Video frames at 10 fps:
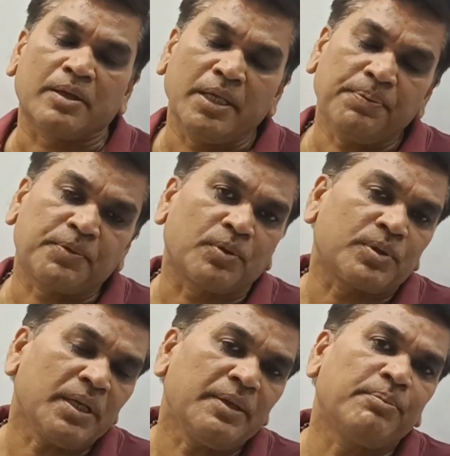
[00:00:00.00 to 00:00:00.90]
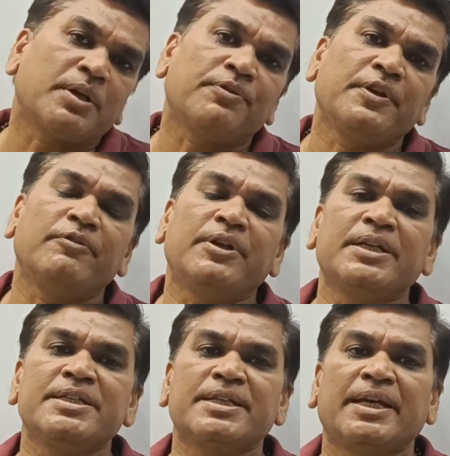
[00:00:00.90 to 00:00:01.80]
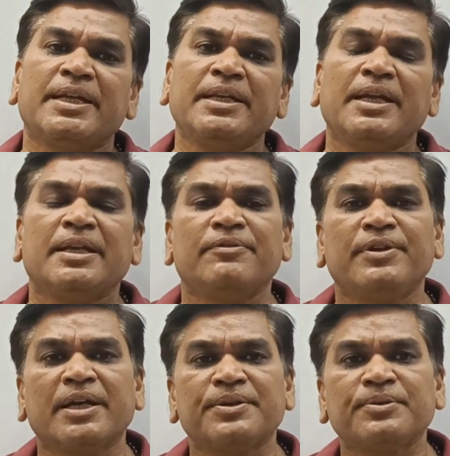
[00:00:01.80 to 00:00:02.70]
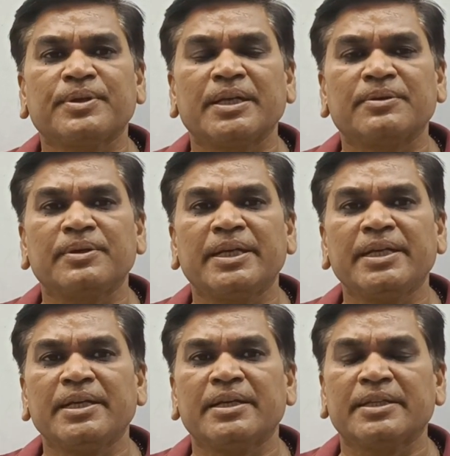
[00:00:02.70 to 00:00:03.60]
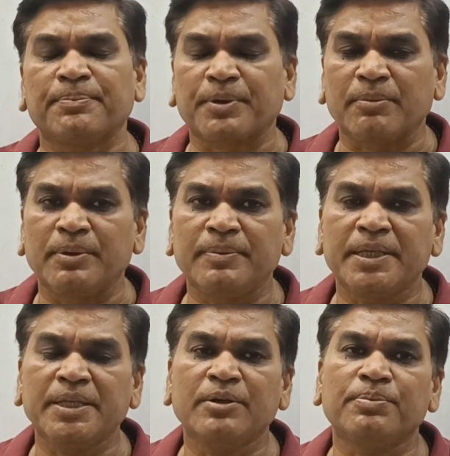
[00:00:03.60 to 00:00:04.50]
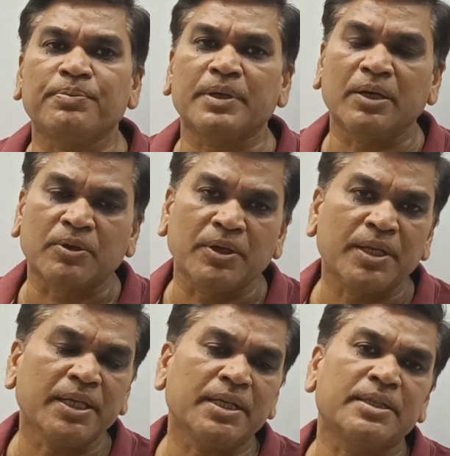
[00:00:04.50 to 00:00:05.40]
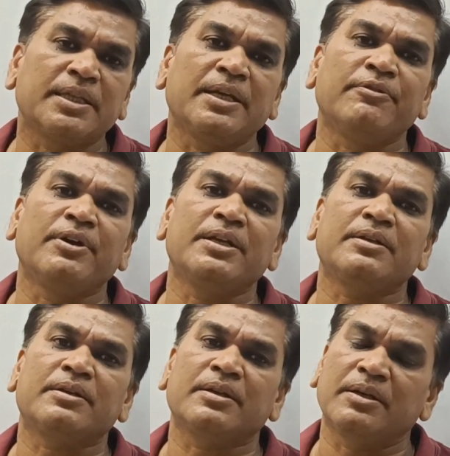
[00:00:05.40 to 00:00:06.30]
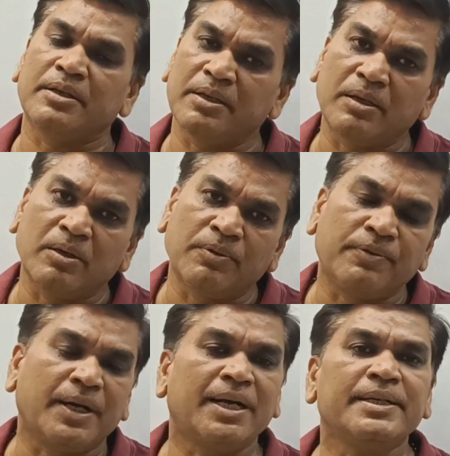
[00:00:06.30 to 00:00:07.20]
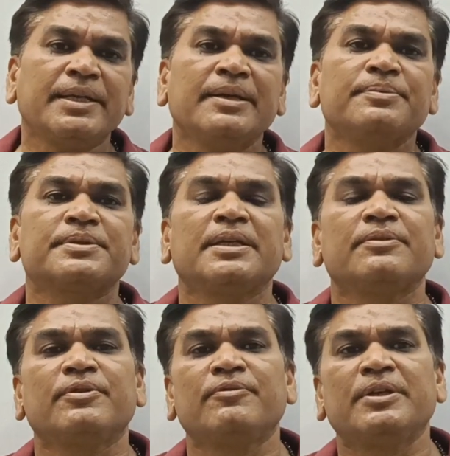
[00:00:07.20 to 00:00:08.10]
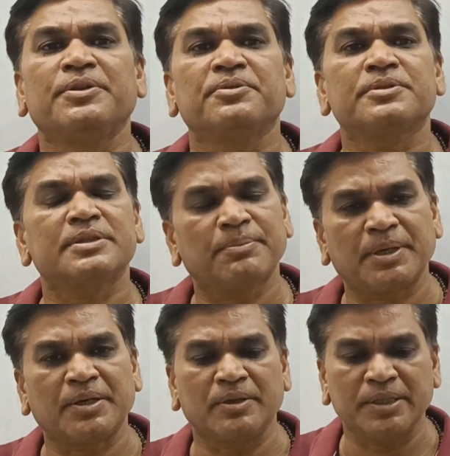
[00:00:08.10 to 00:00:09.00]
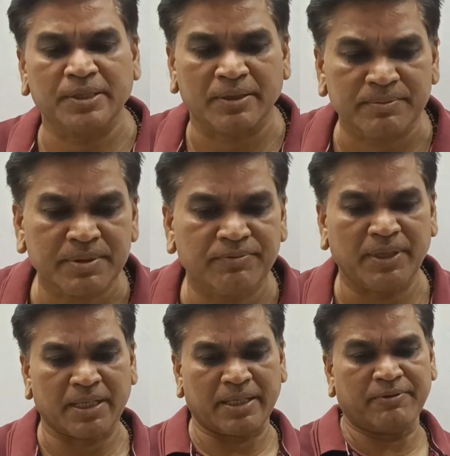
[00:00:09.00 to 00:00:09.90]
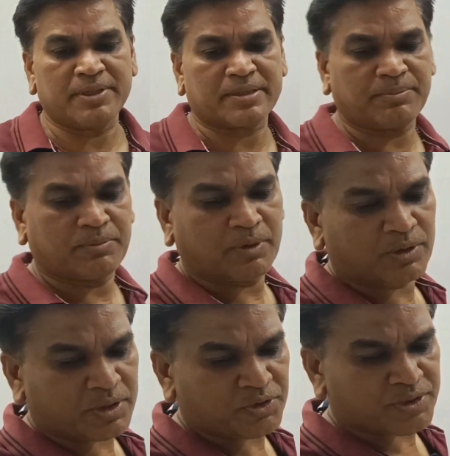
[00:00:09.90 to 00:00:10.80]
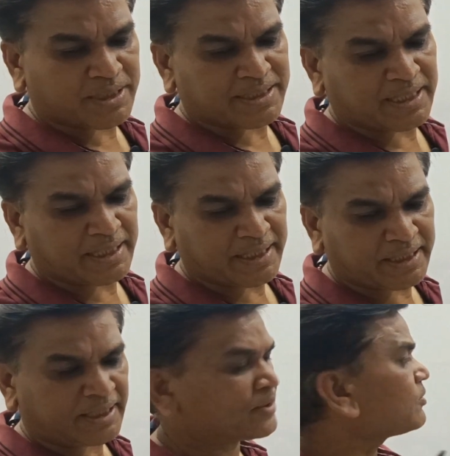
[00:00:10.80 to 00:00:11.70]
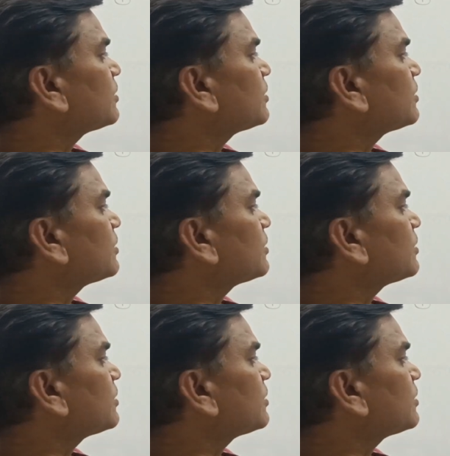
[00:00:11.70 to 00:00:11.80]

if total number of event is n and we are to calculate the probability of occurring the event of r times, then we will use the Bernoulli theorems. We are having some more questions related to